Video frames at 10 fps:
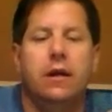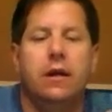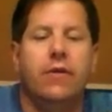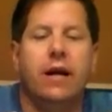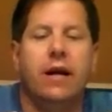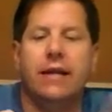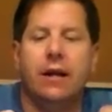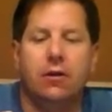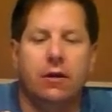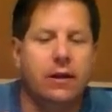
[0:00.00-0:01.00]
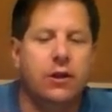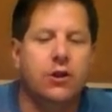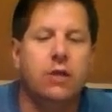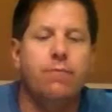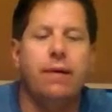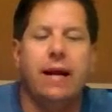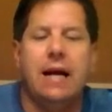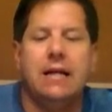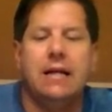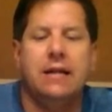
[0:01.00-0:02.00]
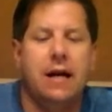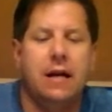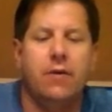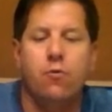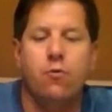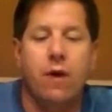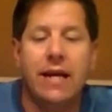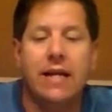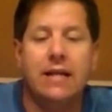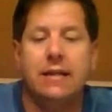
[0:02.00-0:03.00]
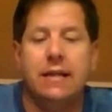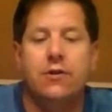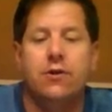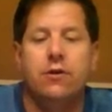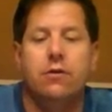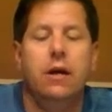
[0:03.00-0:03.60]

If you guys take a look at the Jeep, it has kind of a raised center,